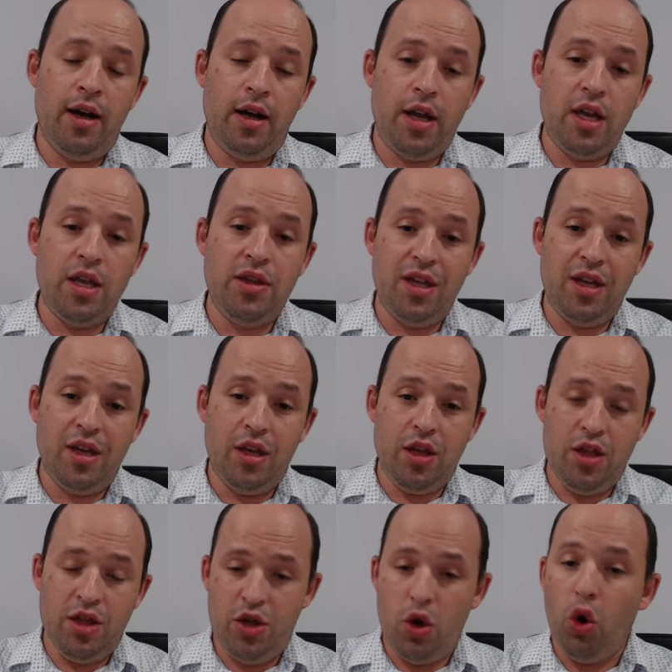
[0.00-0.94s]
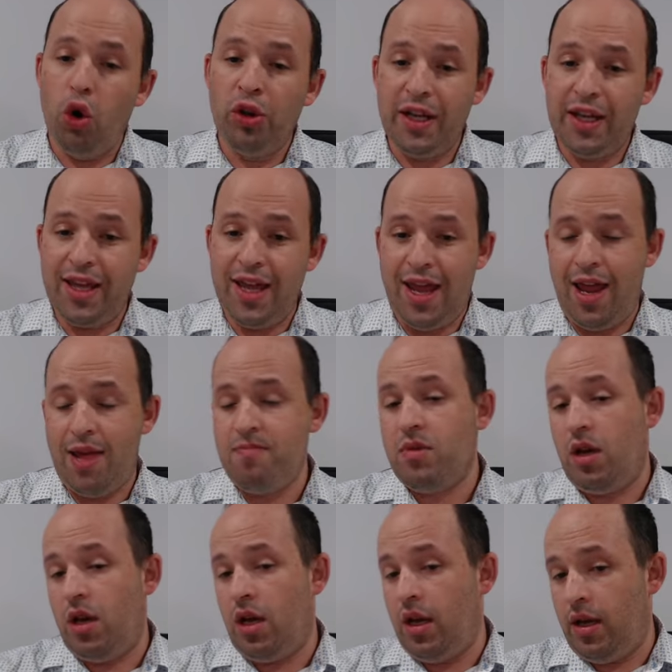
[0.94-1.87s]
in the only game,
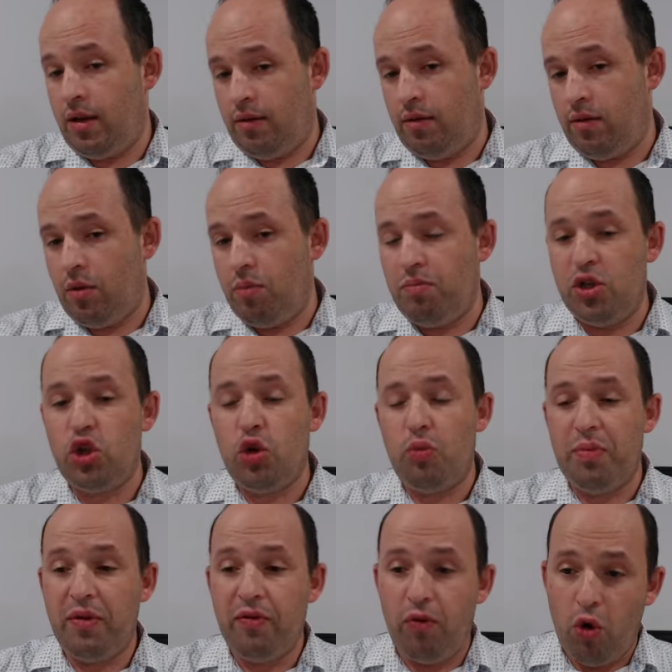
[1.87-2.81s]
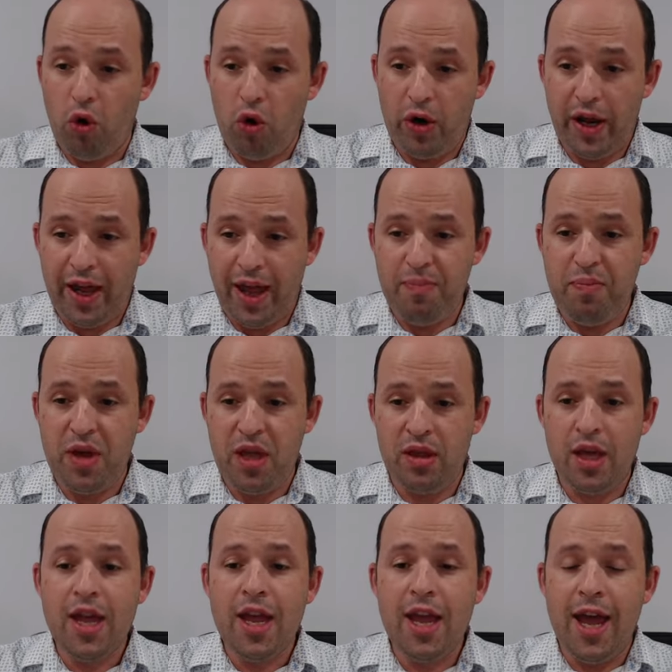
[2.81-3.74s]
bishop e4 happened,
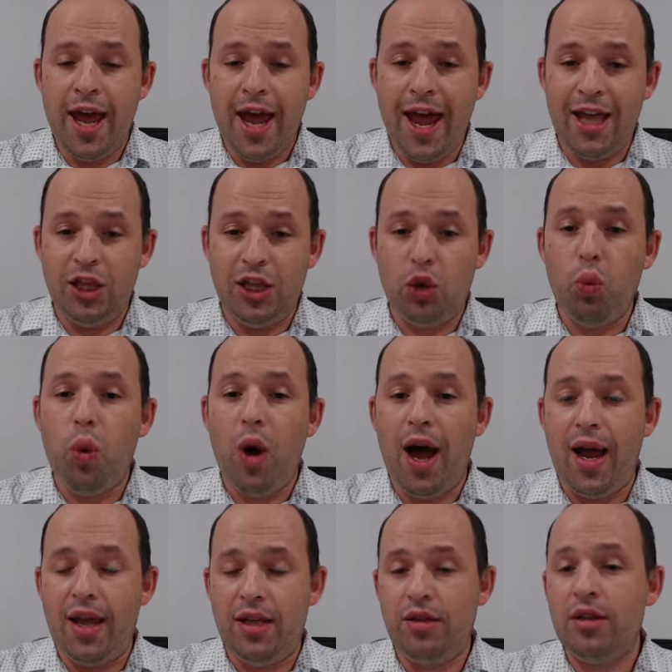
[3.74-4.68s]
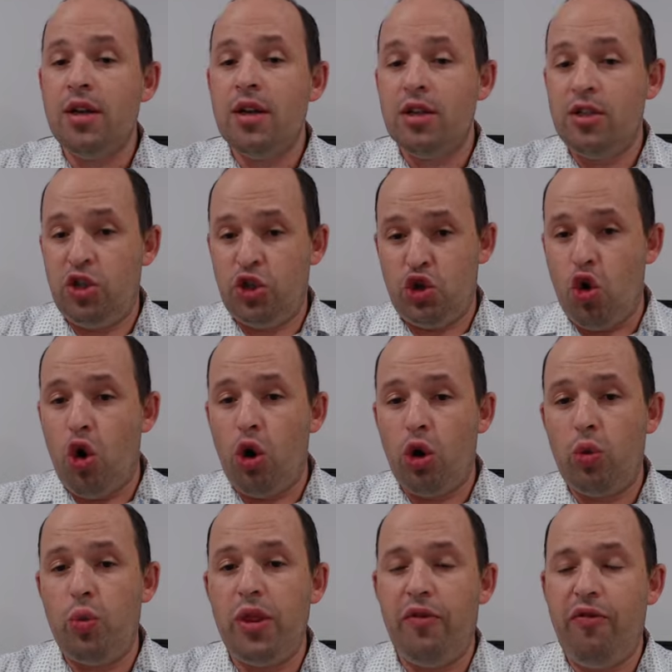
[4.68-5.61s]
and white stroke
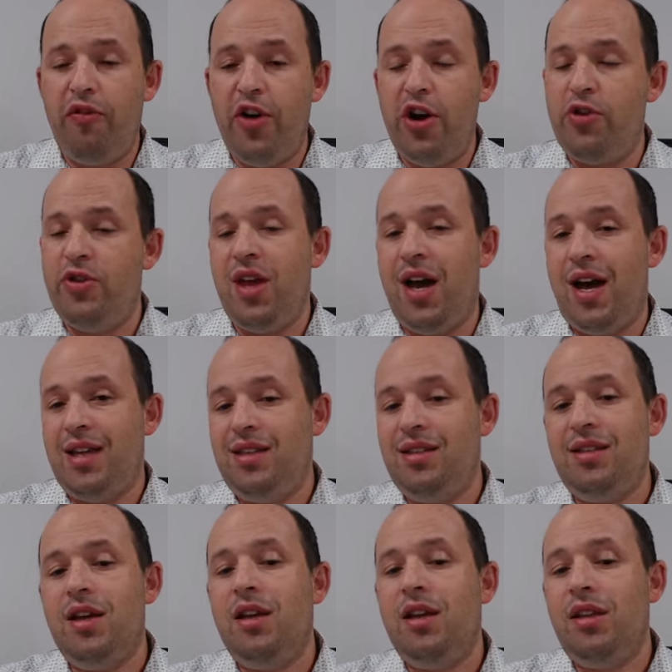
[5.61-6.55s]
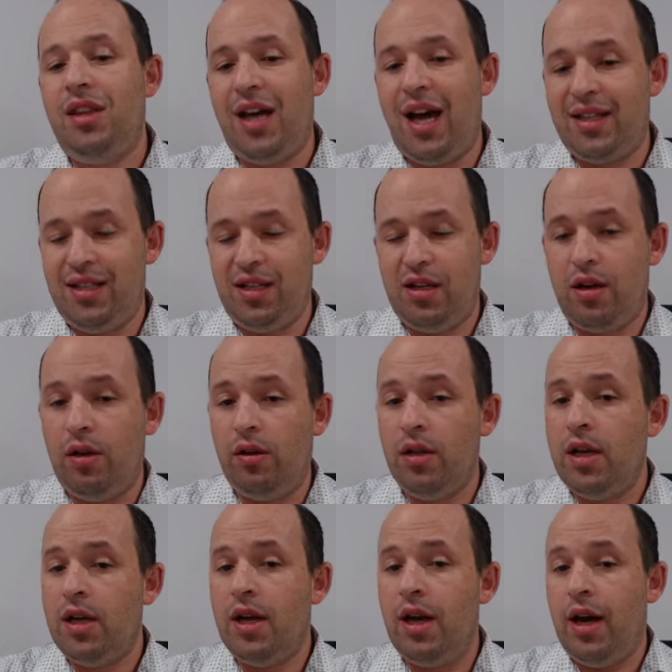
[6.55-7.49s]
with very nice tactical
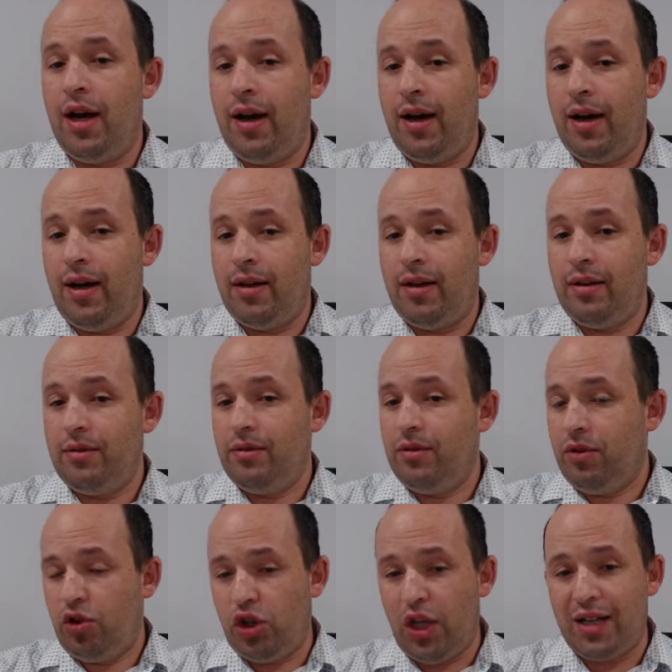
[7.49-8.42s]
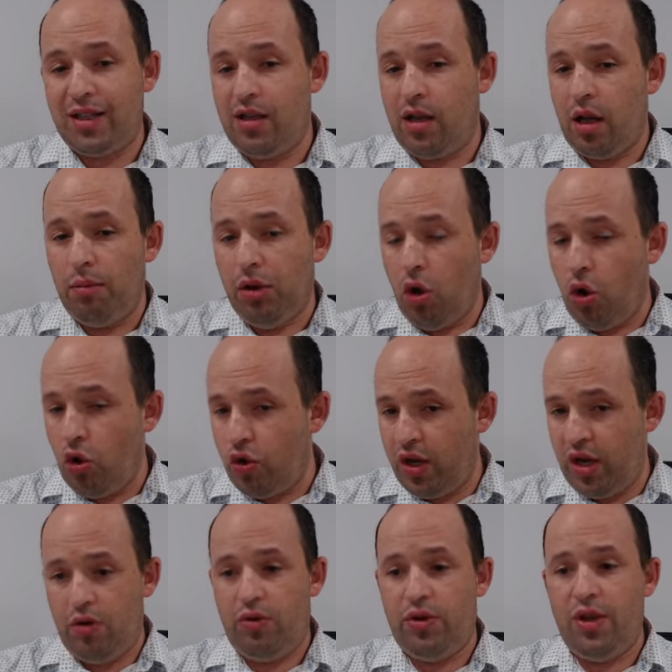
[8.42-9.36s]
blow
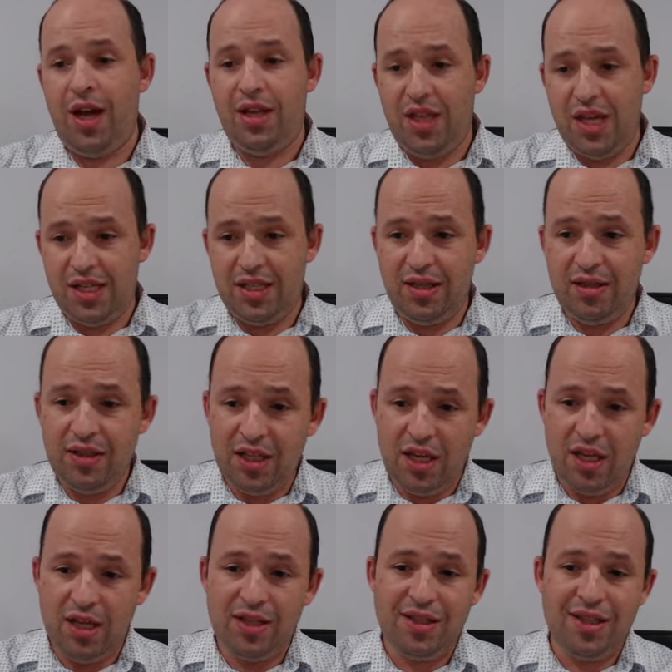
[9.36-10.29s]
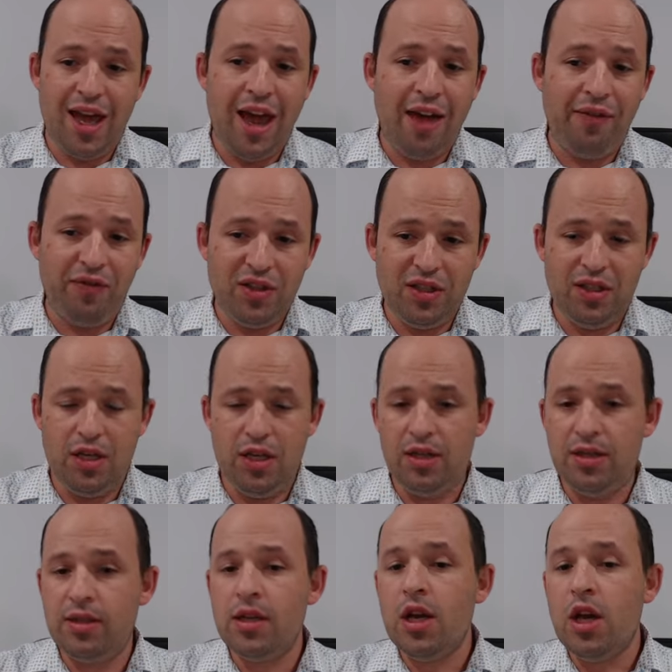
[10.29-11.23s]
here, knight takes e6,
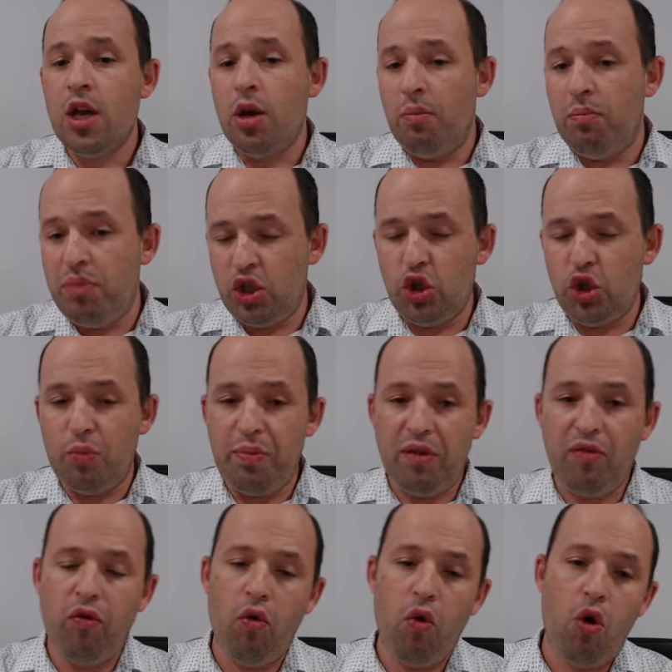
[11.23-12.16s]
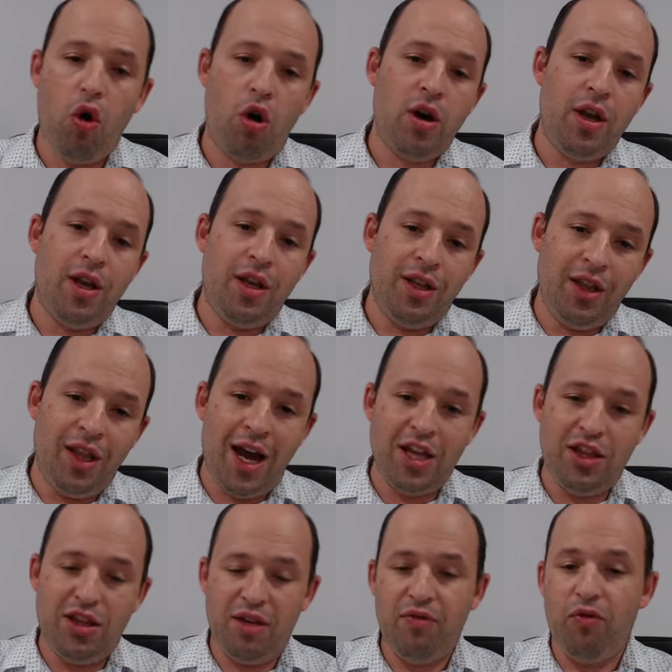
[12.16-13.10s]
fe6, bishop e4,
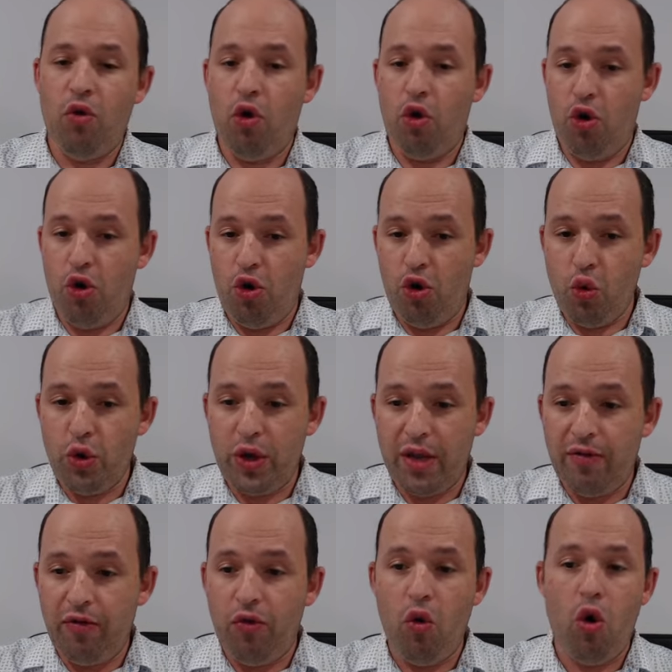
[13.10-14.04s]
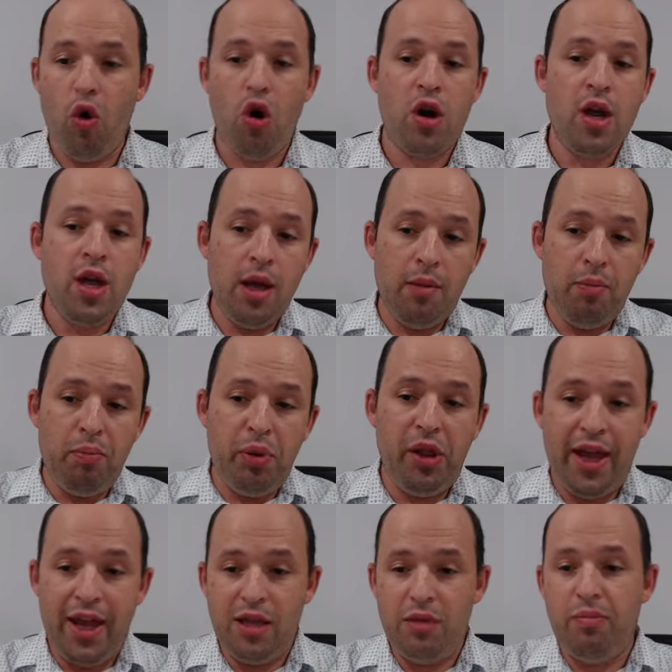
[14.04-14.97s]
knight e4, rook e4,
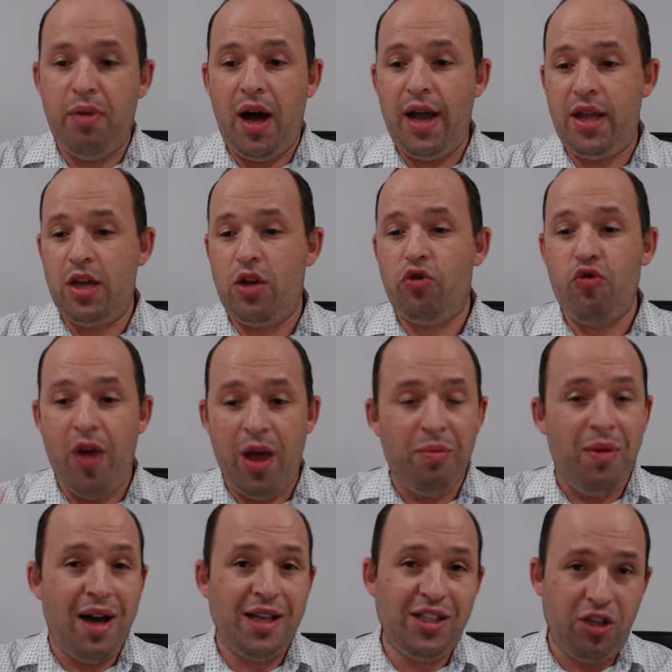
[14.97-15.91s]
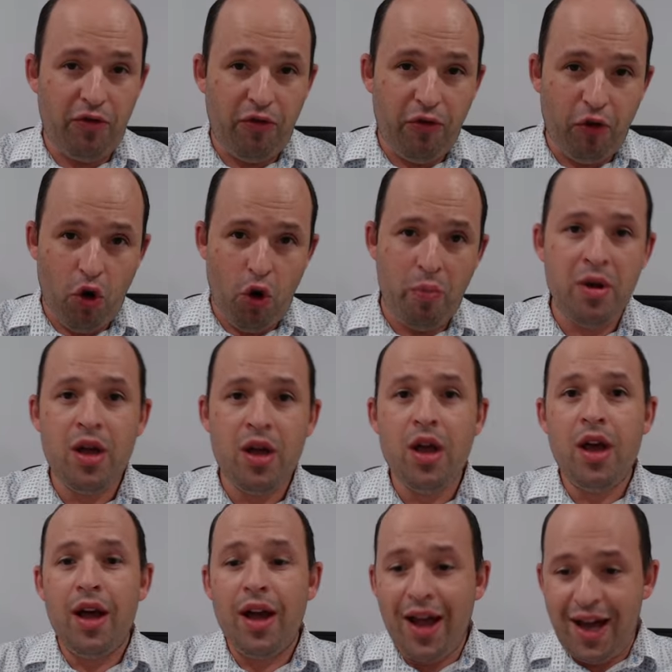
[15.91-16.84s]
played by grandmaster from
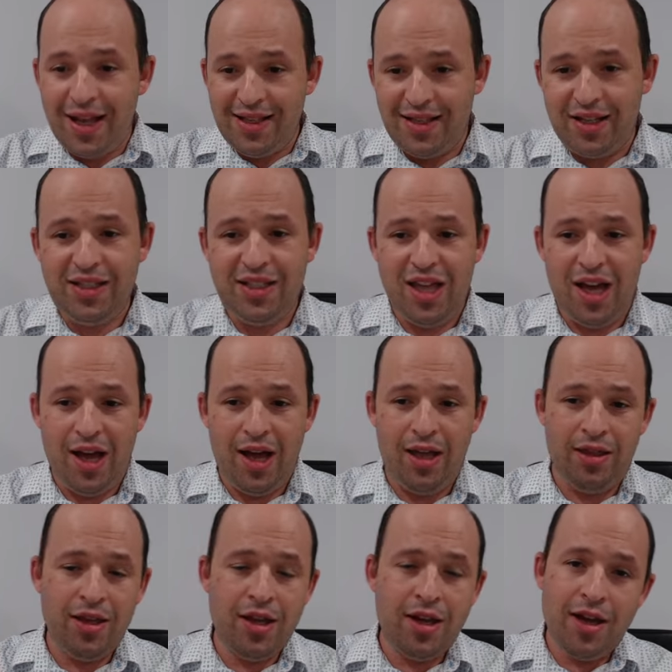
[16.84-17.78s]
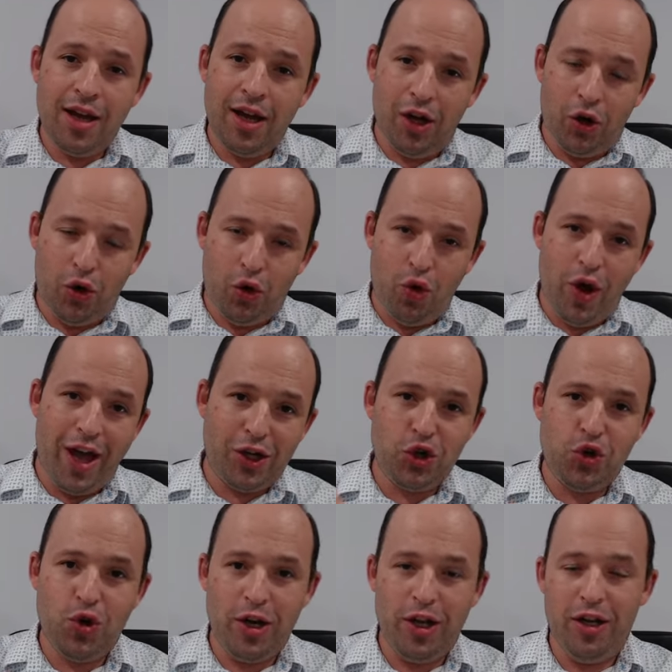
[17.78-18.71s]
Kazakhstan, who
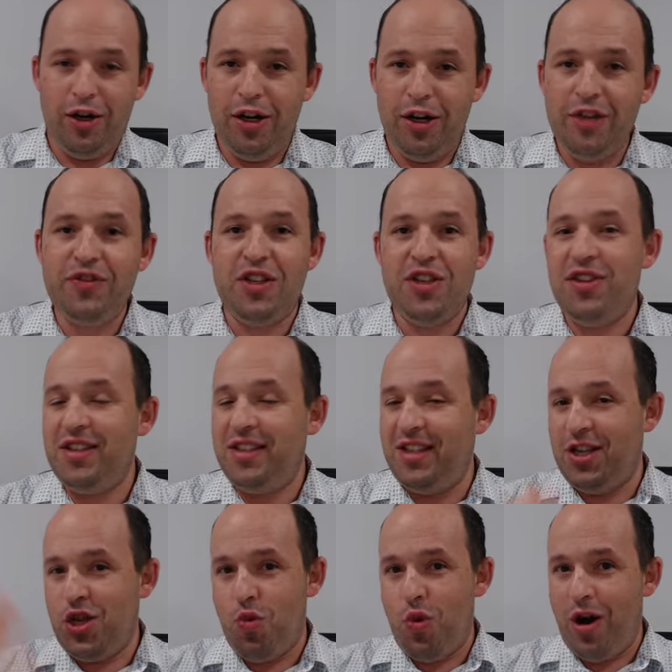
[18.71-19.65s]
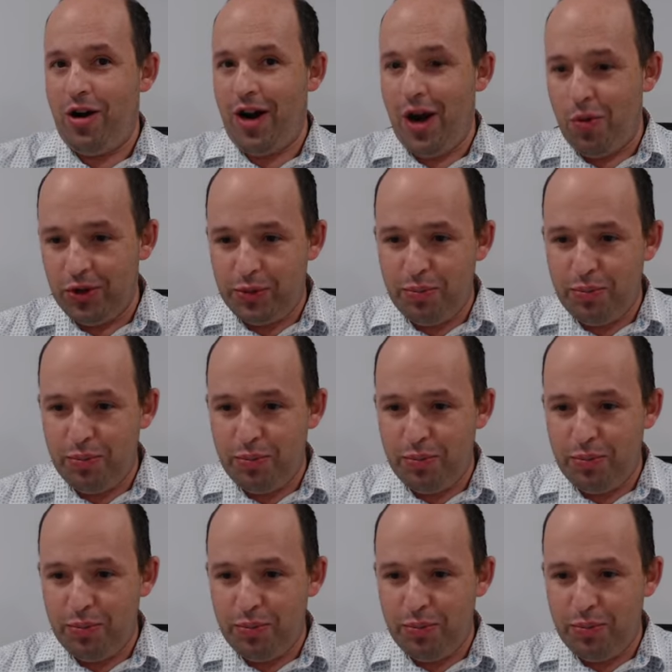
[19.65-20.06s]
actually lives in the city where I was